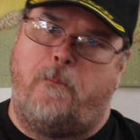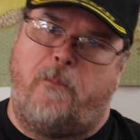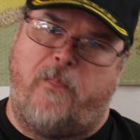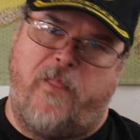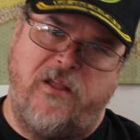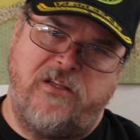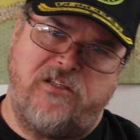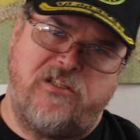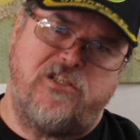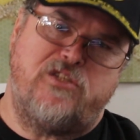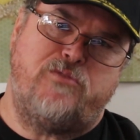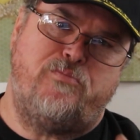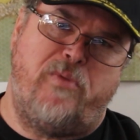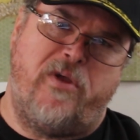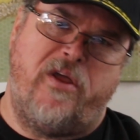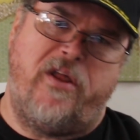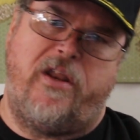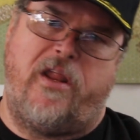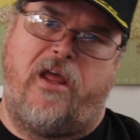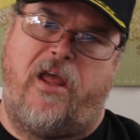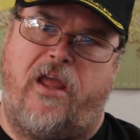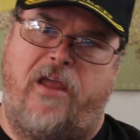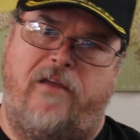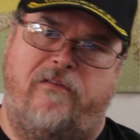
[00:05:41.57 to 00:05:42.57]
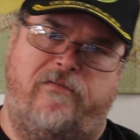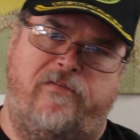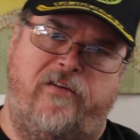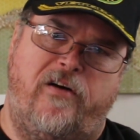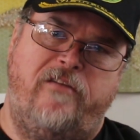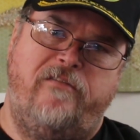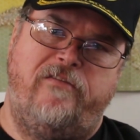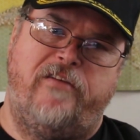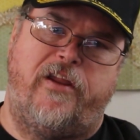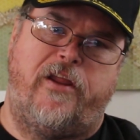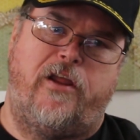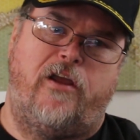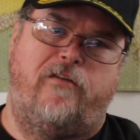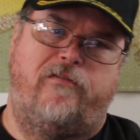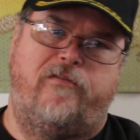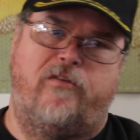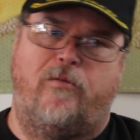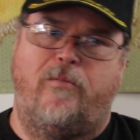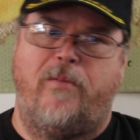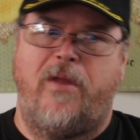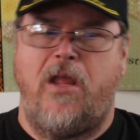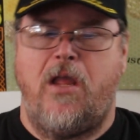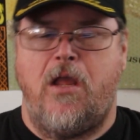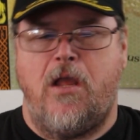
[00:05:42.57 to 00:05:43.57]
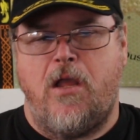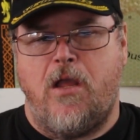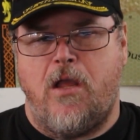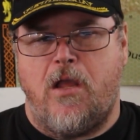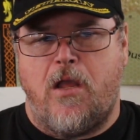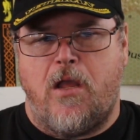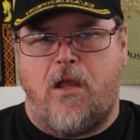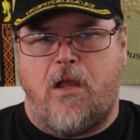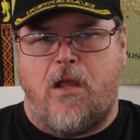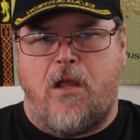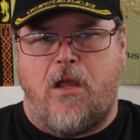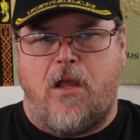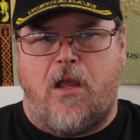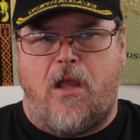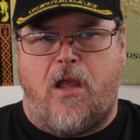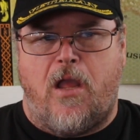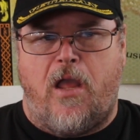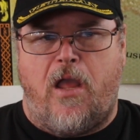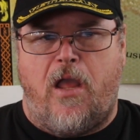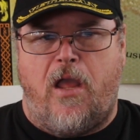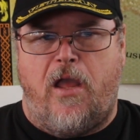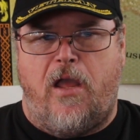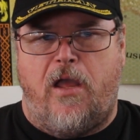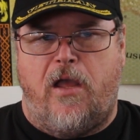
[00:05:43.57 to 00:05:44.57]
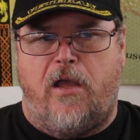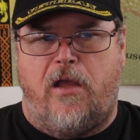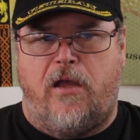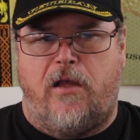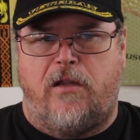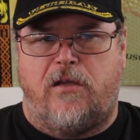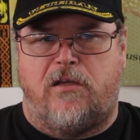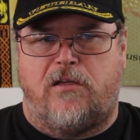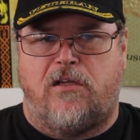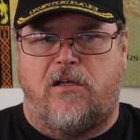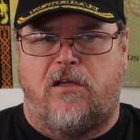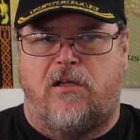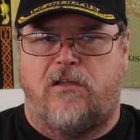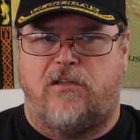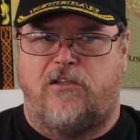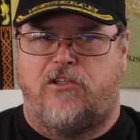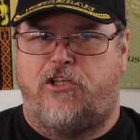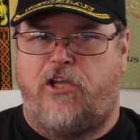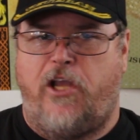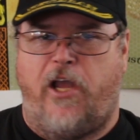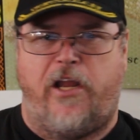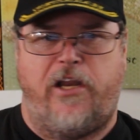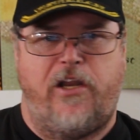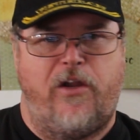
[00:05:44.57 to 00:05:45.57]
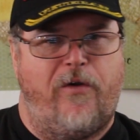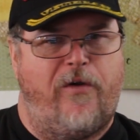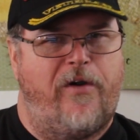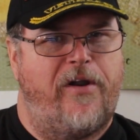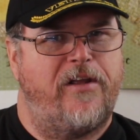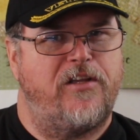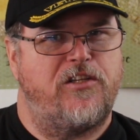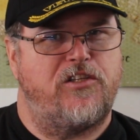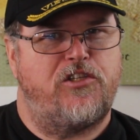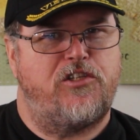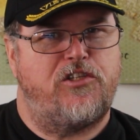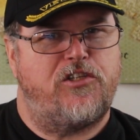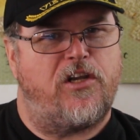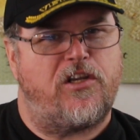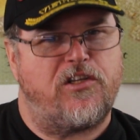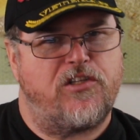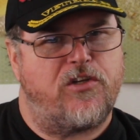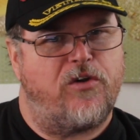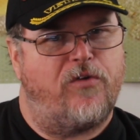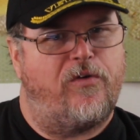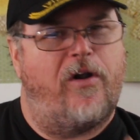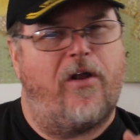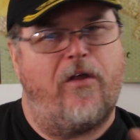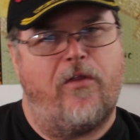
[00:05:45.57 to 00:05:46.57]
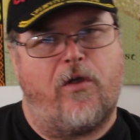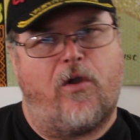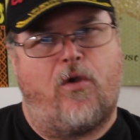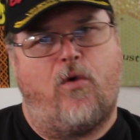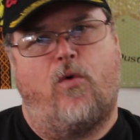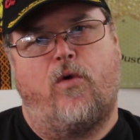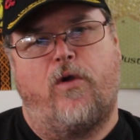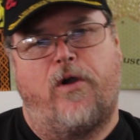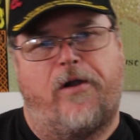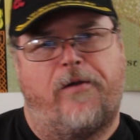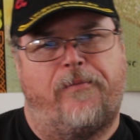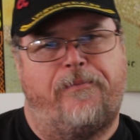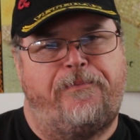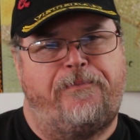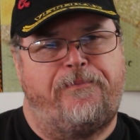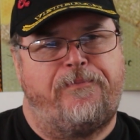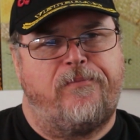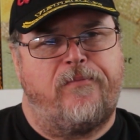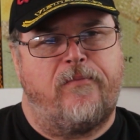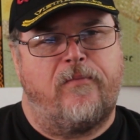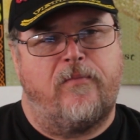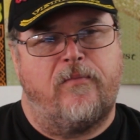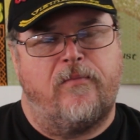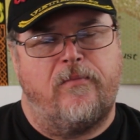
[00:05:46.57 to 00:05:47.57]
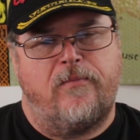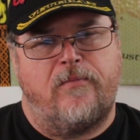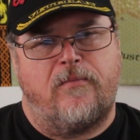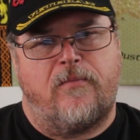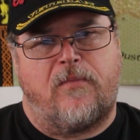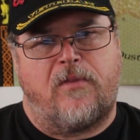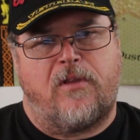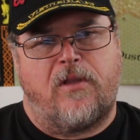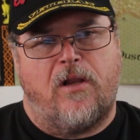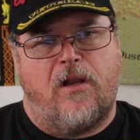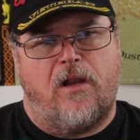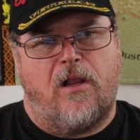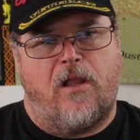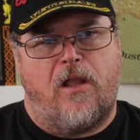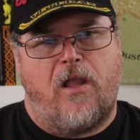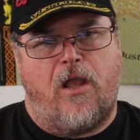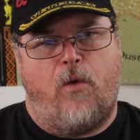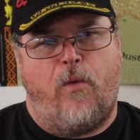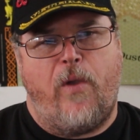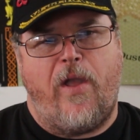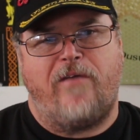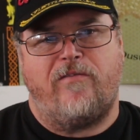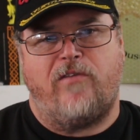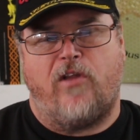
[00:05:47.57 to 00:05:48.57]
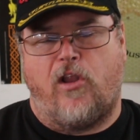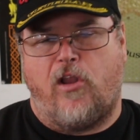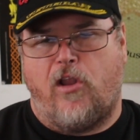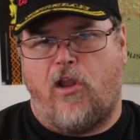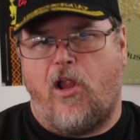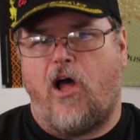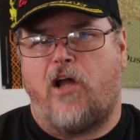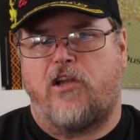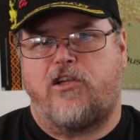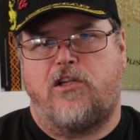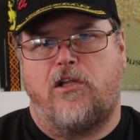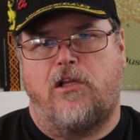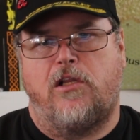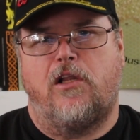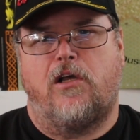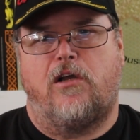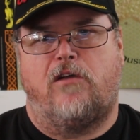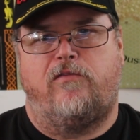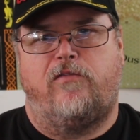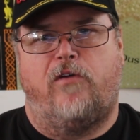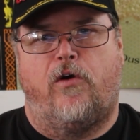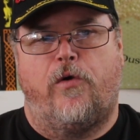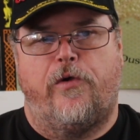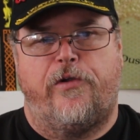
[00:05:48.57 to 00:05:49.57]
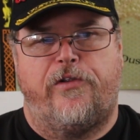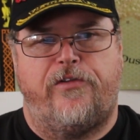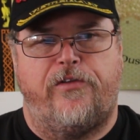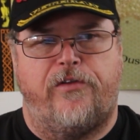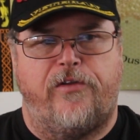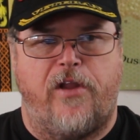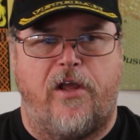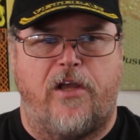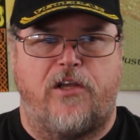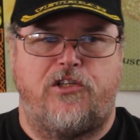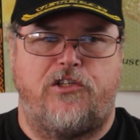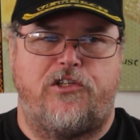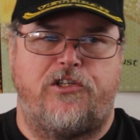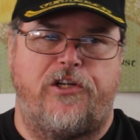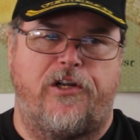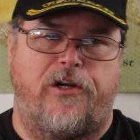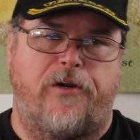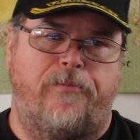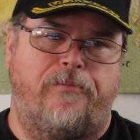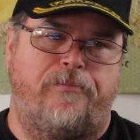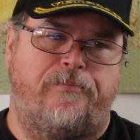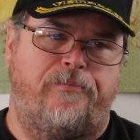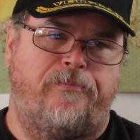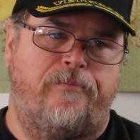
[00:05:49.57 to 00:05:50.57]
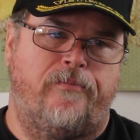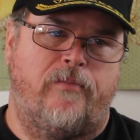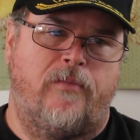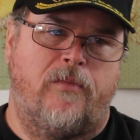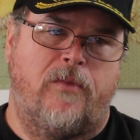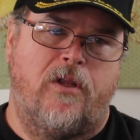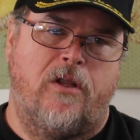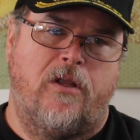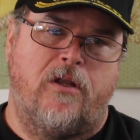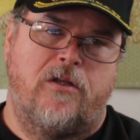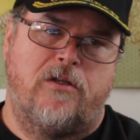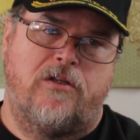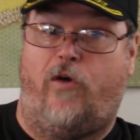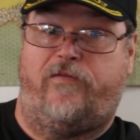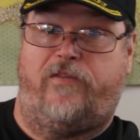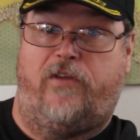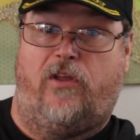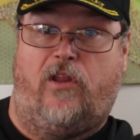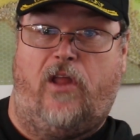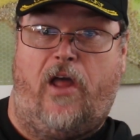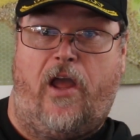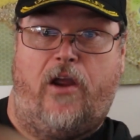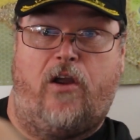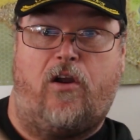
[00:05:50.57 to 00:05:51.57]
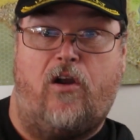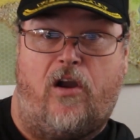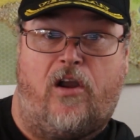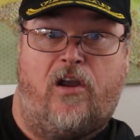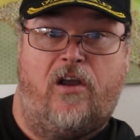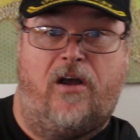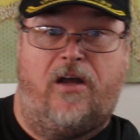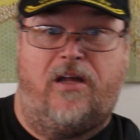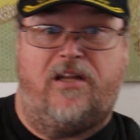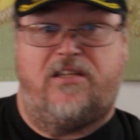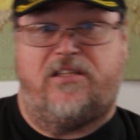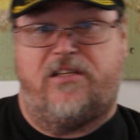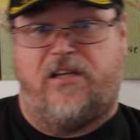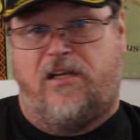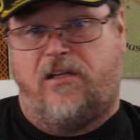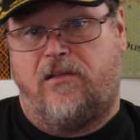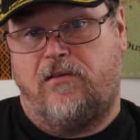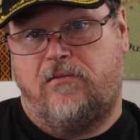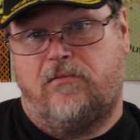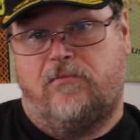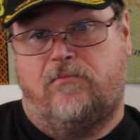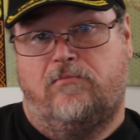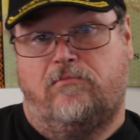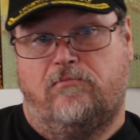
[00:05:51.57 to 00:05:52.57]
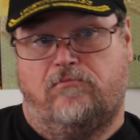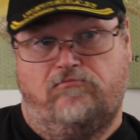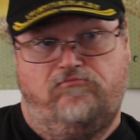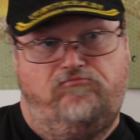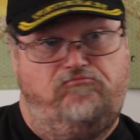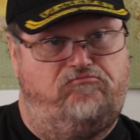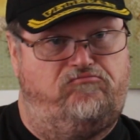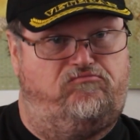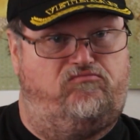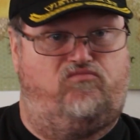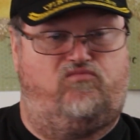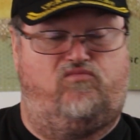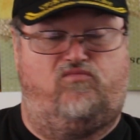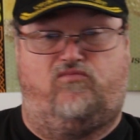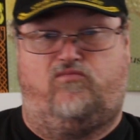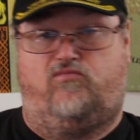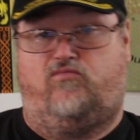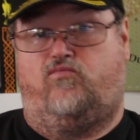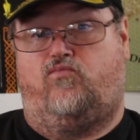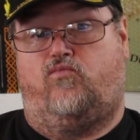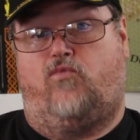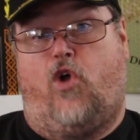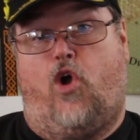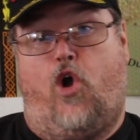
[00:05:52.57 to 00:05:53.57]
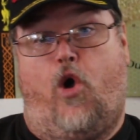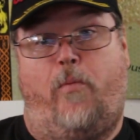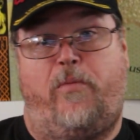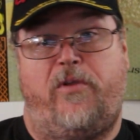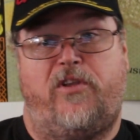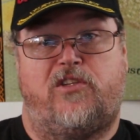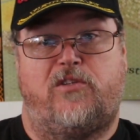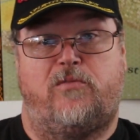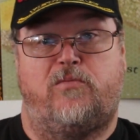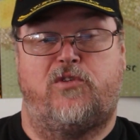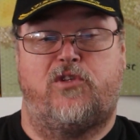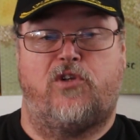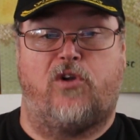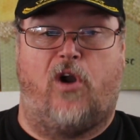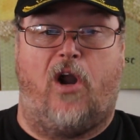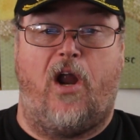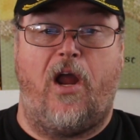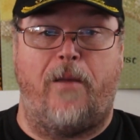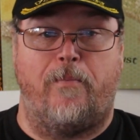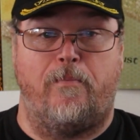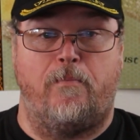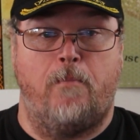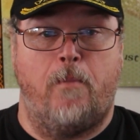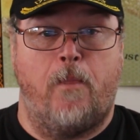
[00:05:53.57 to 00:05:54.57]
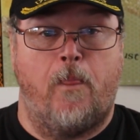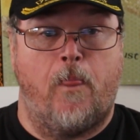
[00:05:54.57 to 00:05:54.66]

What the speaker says: This has been a fun video for me, and January is just around the corner. And we have a lot to look forward to next year. So if you like our content, hope you subscribe.